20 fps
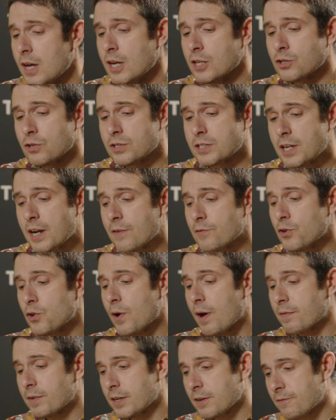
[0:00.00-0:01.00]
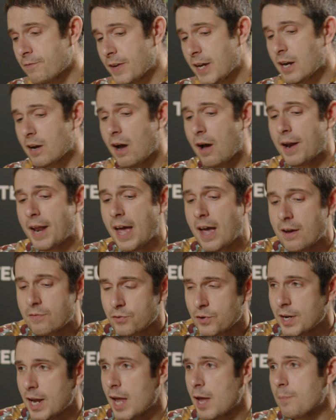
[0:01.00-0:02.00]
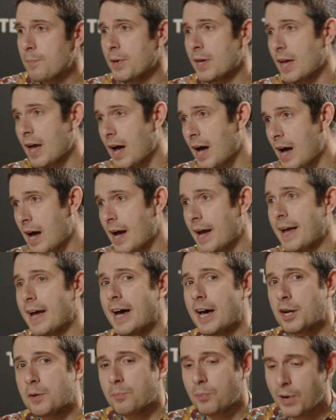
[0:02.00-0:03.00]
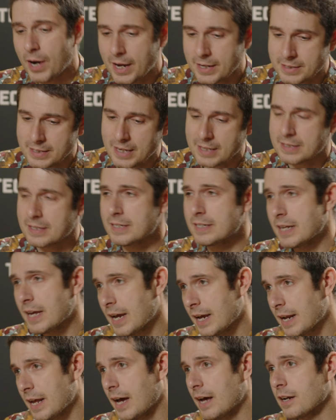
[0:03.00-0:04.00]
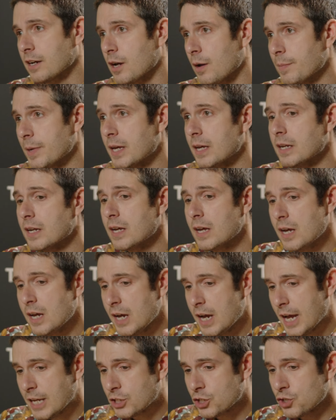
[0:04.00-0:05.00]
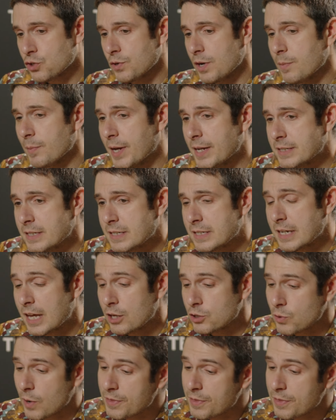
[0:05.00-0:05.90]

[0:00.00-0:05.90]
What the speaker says: So instead of you having to figure out every API, how to process the data, how to come in, it streamlines it together.